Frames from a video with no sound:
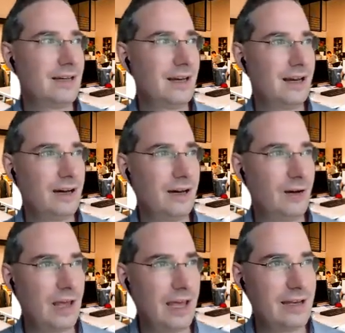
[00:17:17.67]

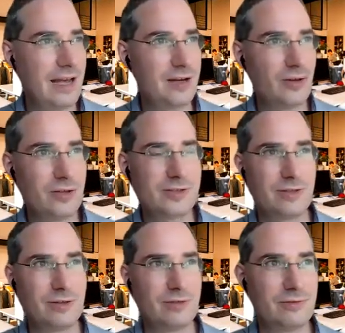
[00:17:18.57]
and
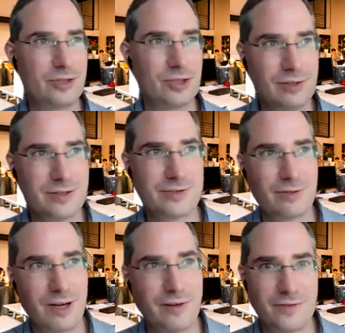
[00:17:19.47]
also journalists
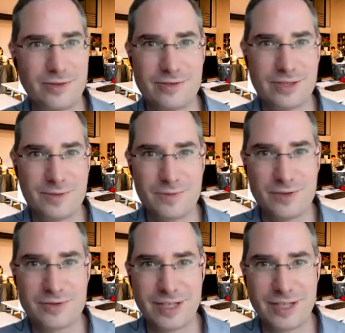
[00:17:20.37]
are often some of the most